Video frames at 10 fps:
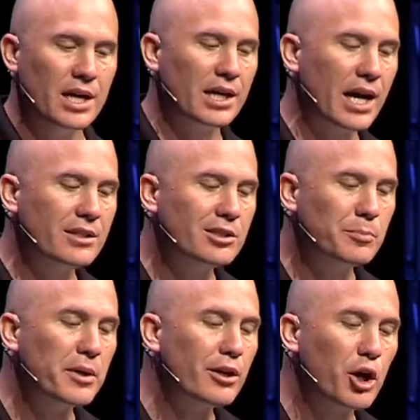God's
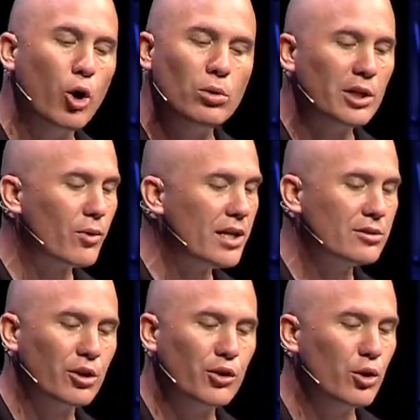Spirit only
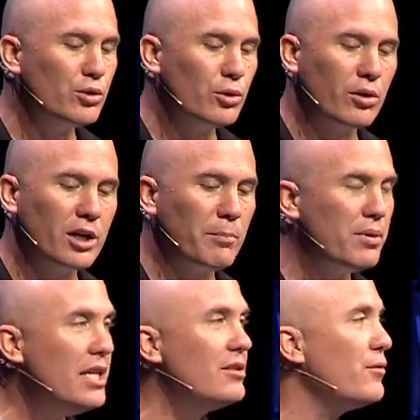rests on those who are in a
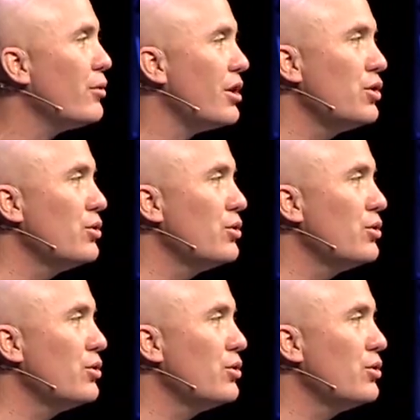peaceful and